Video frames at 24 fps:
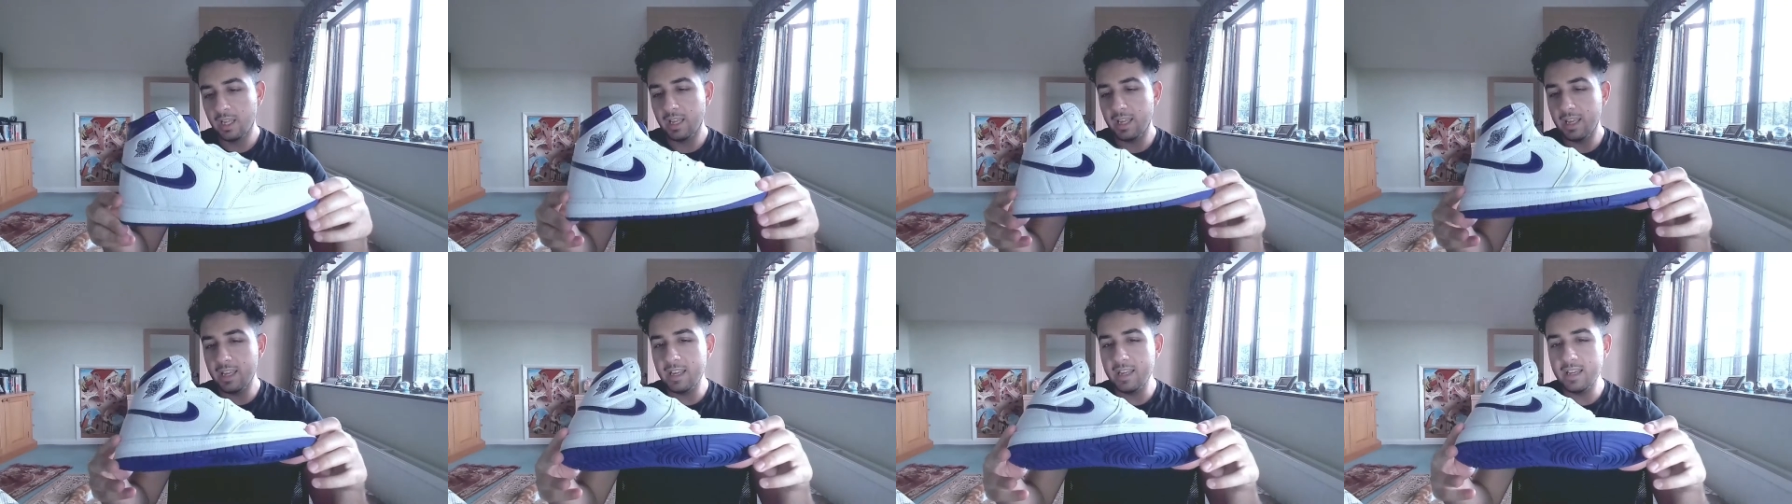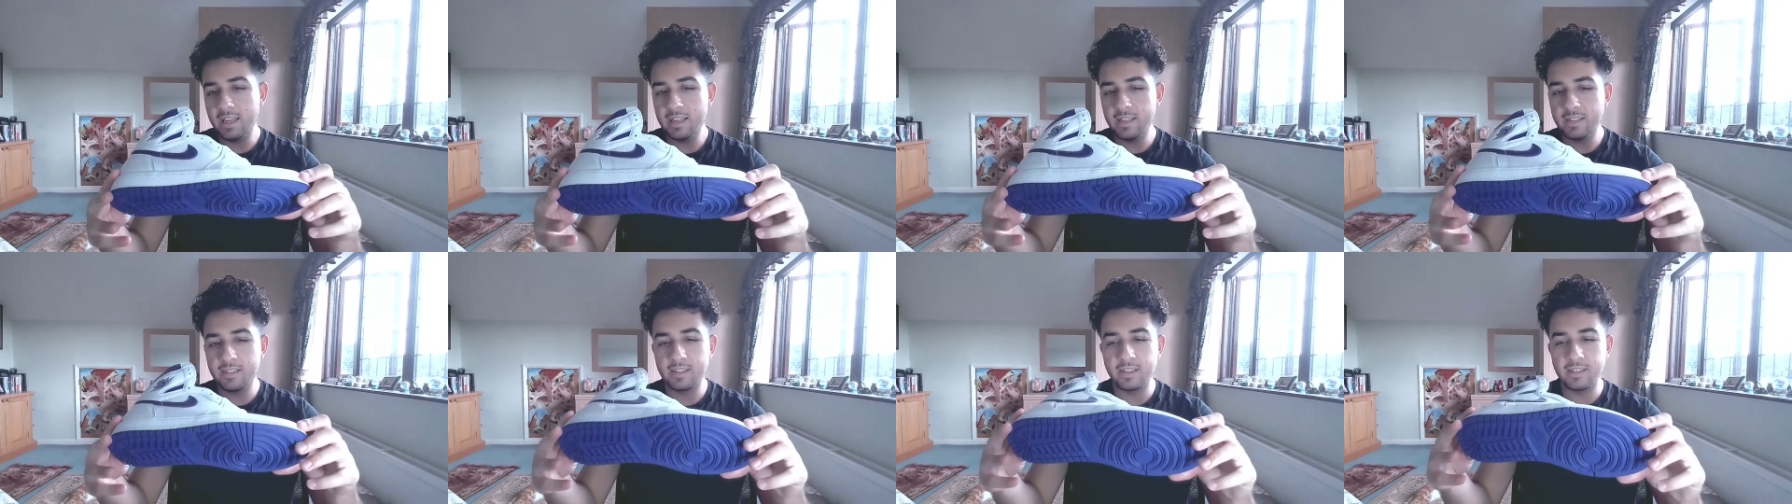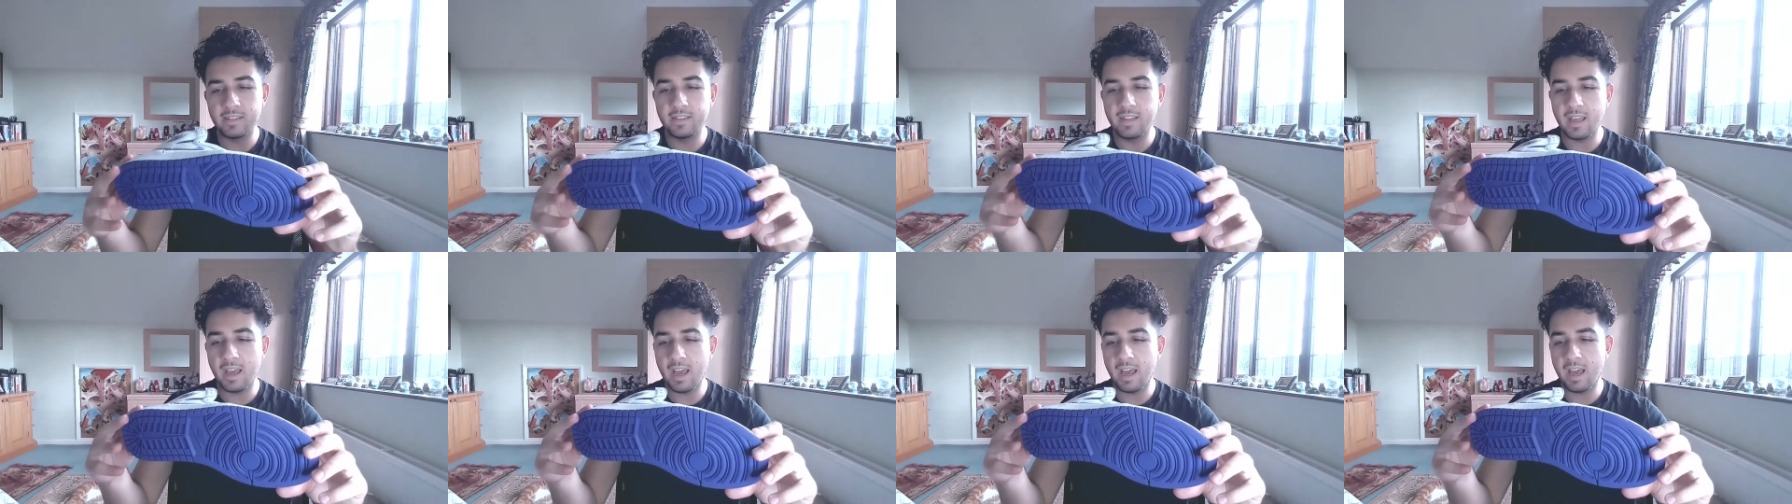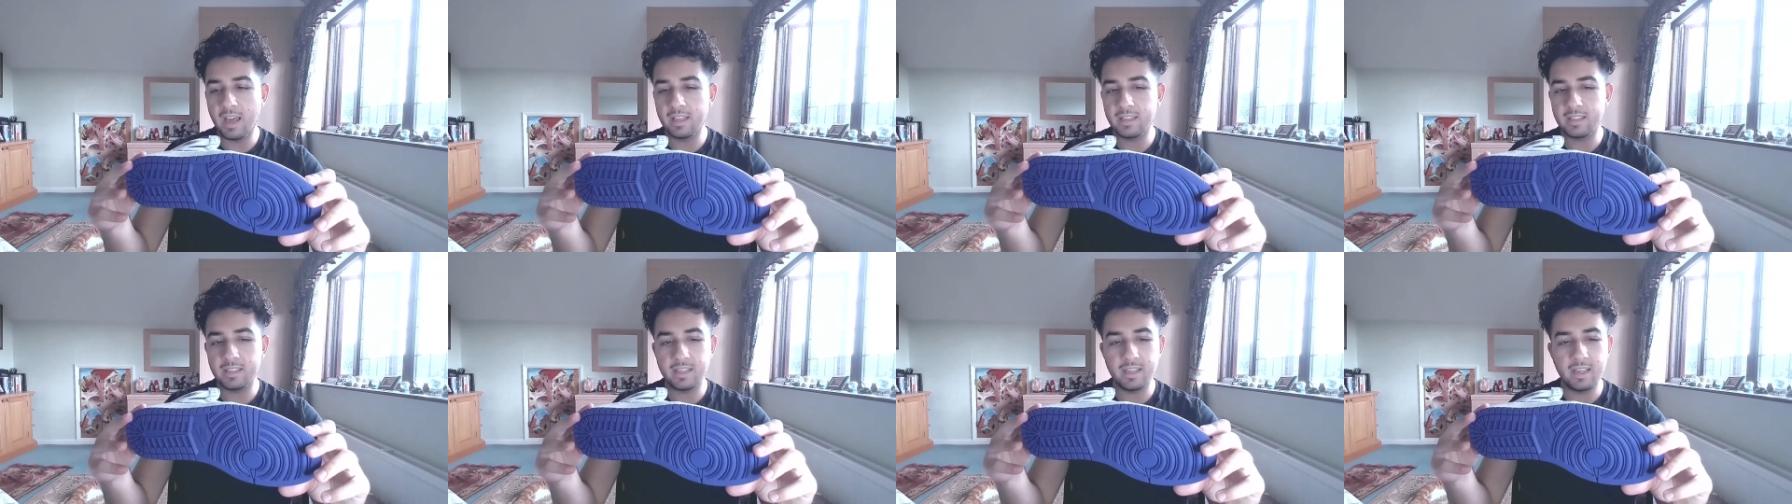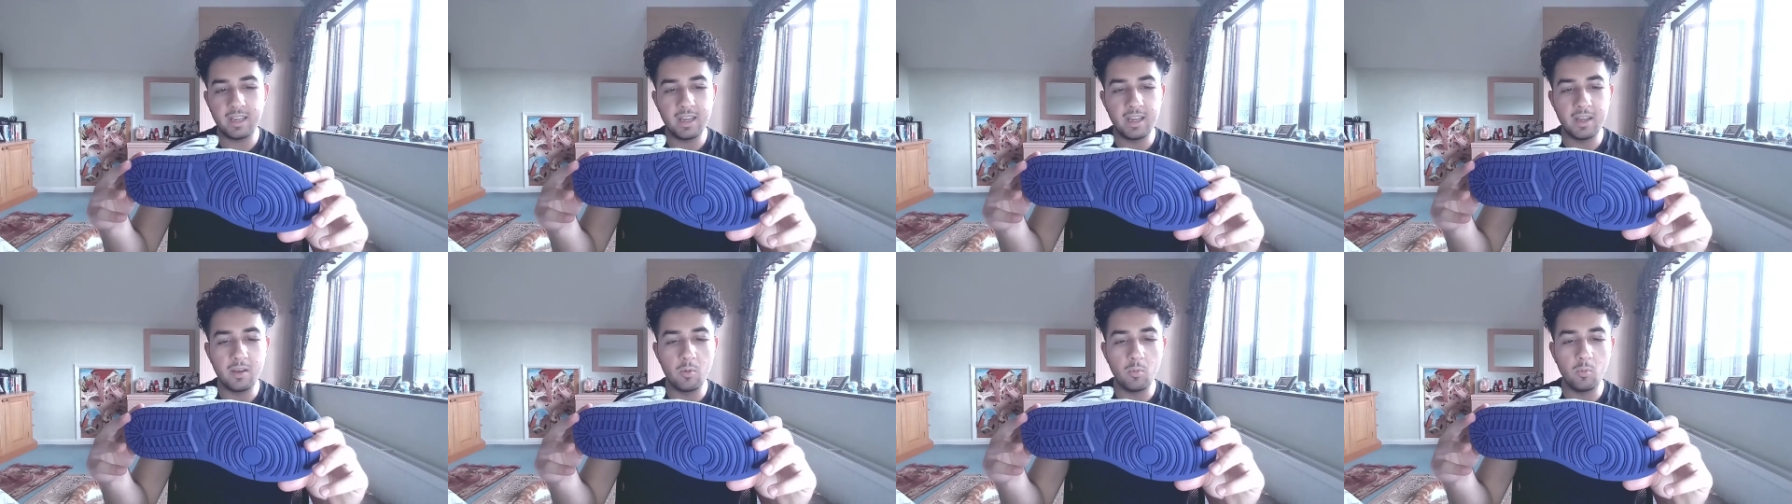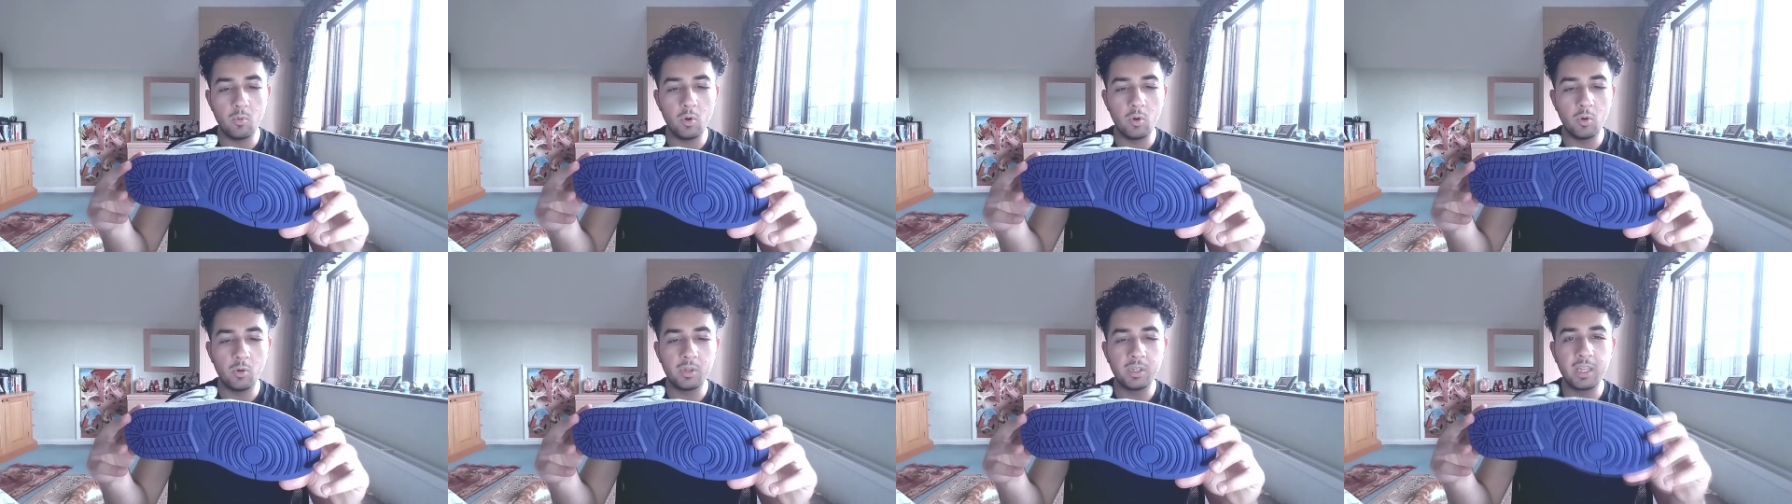is that it
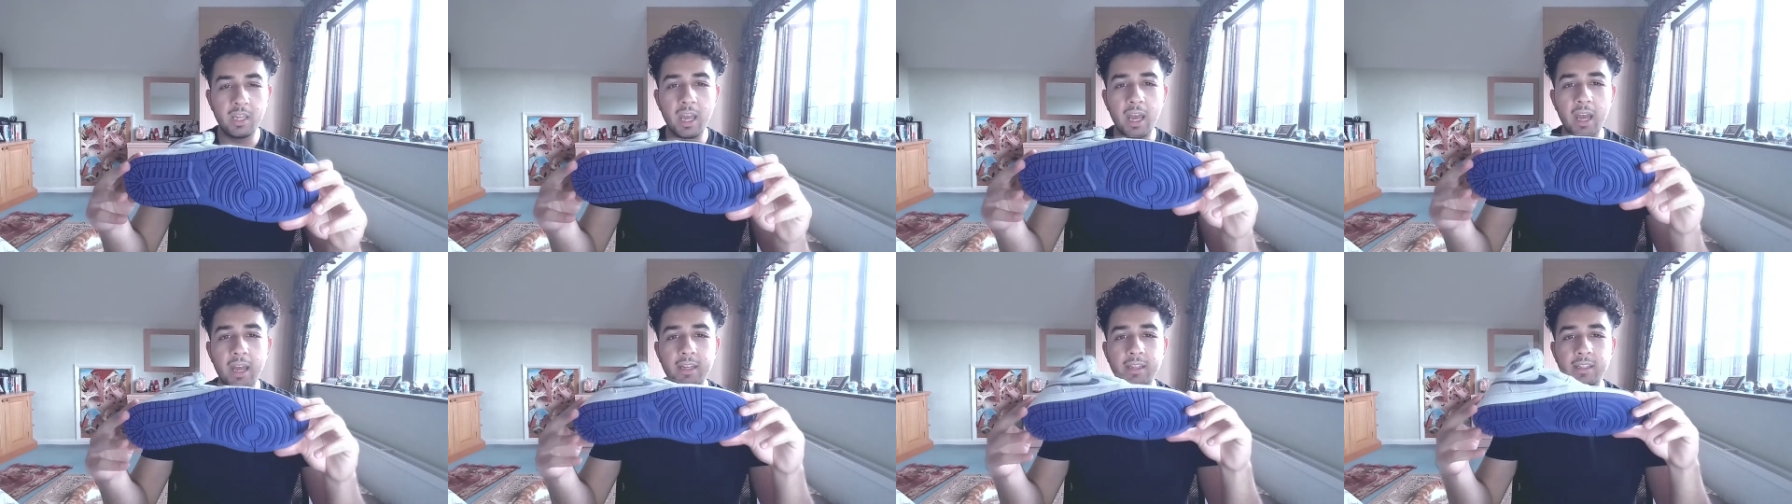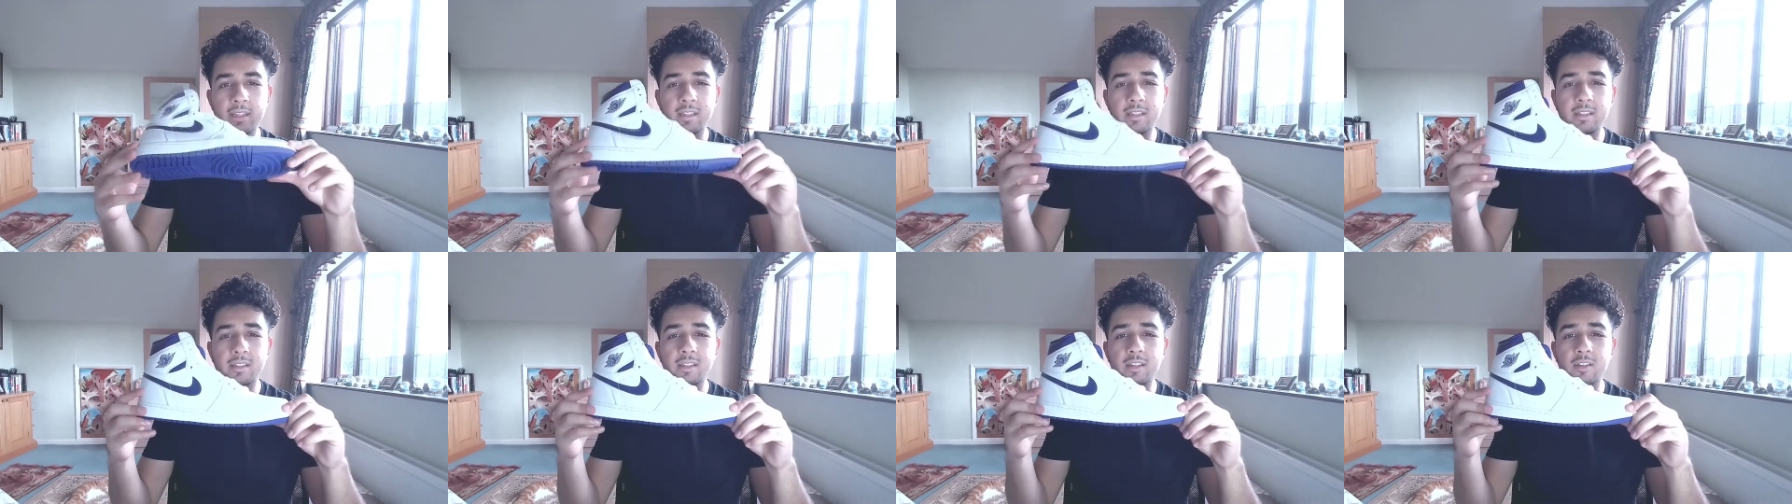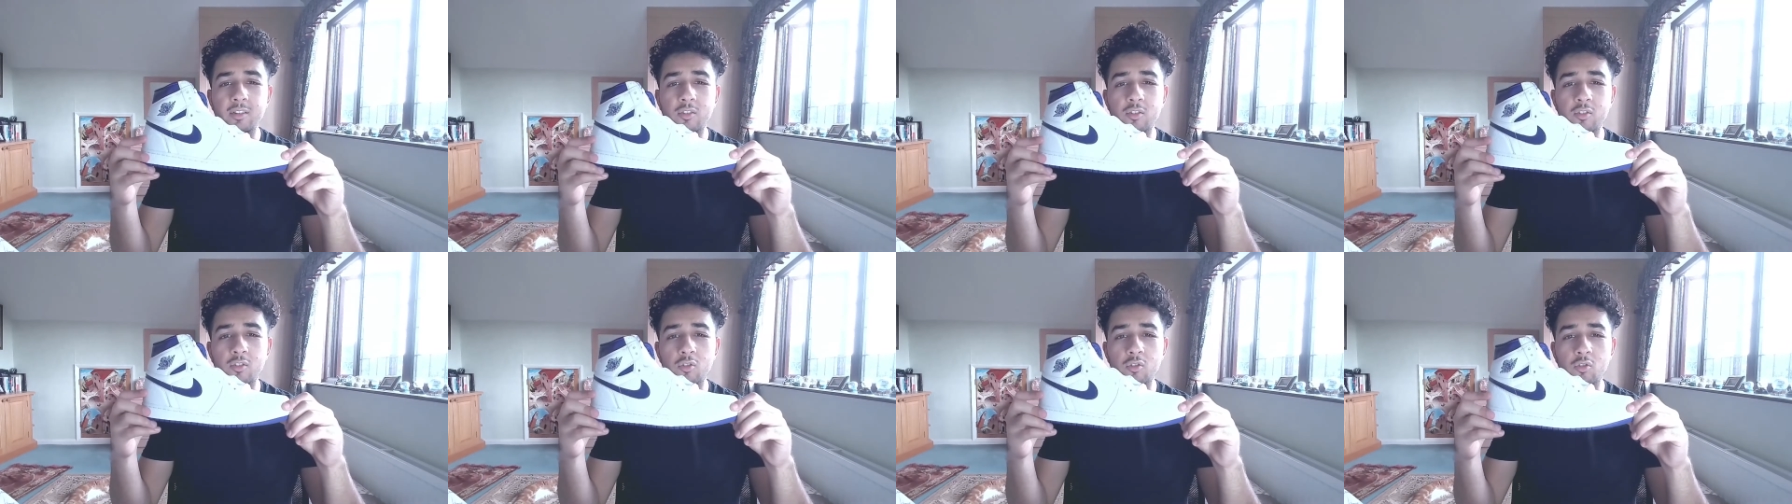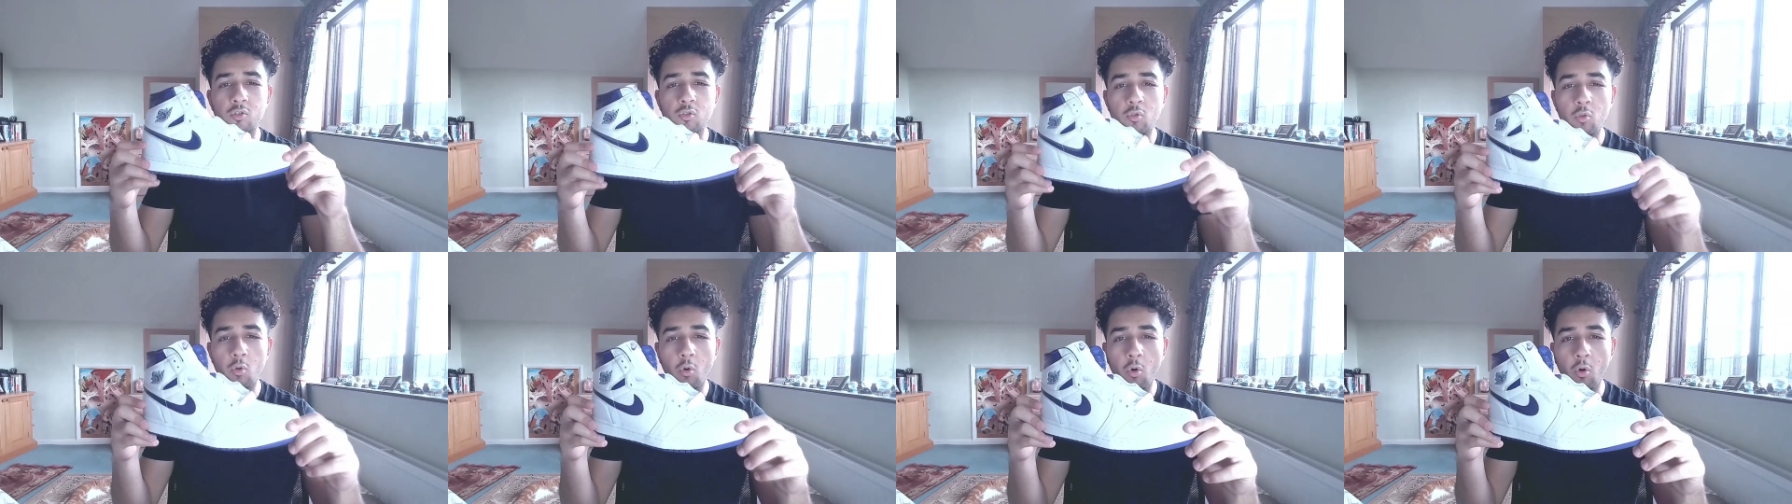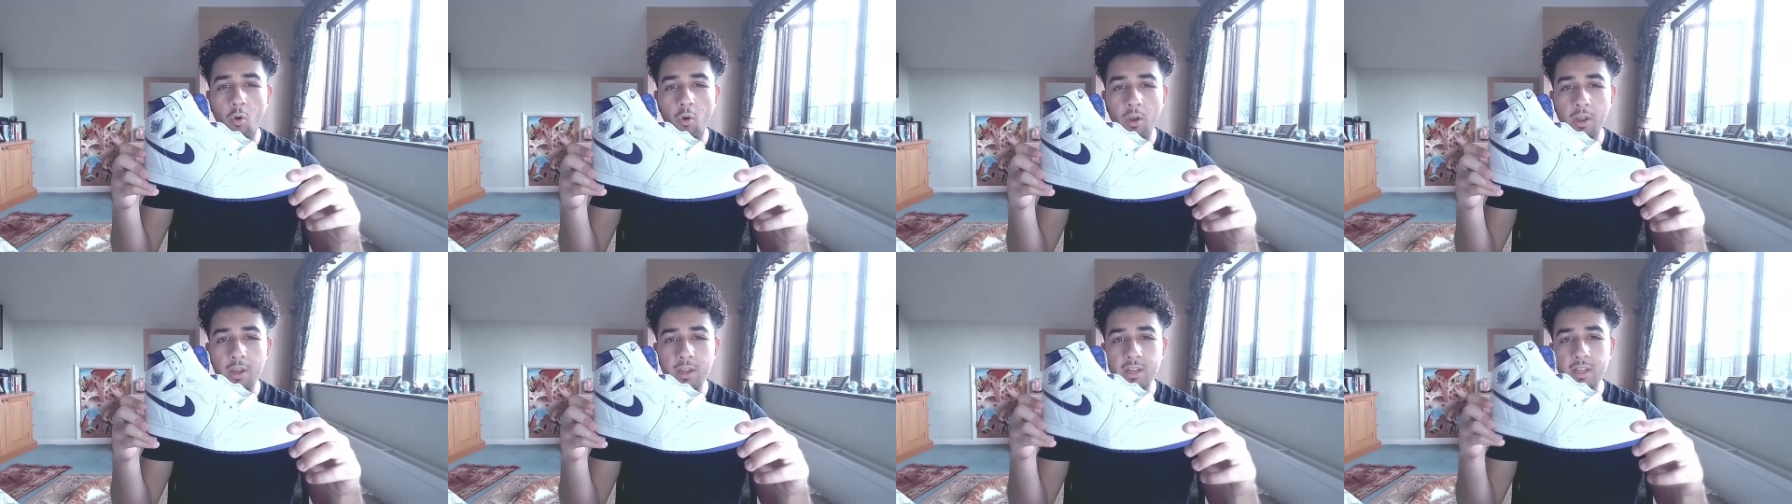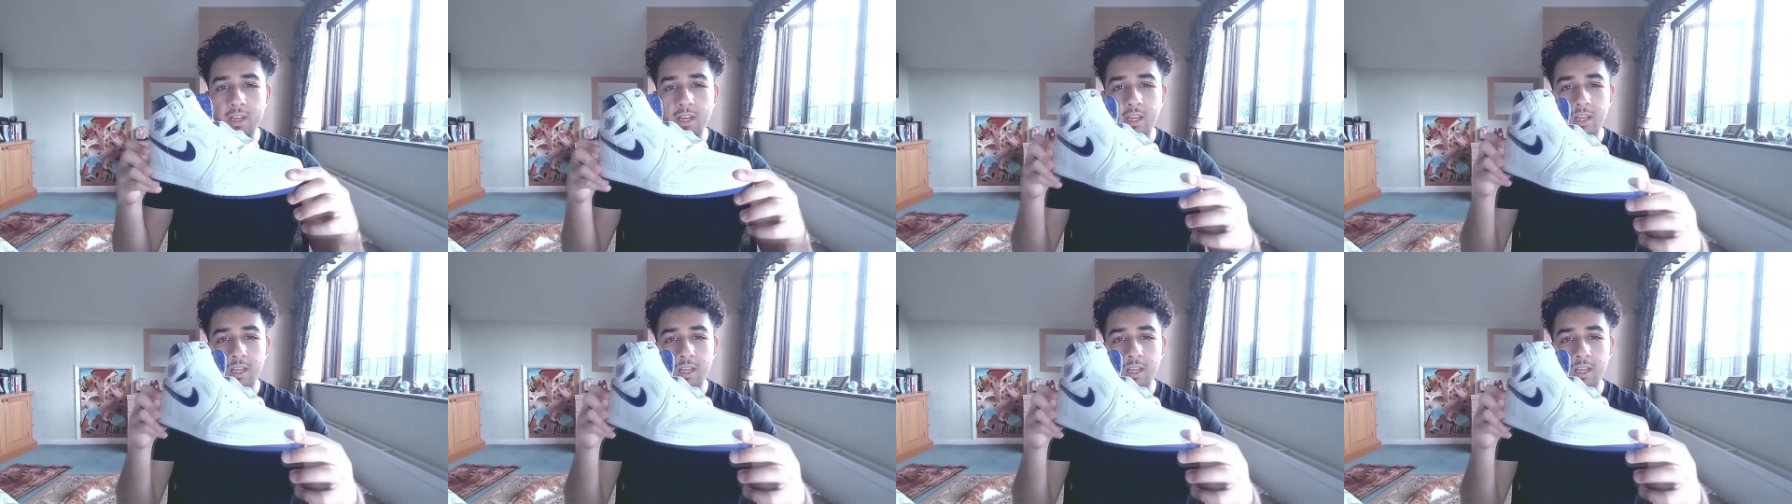will get destroyed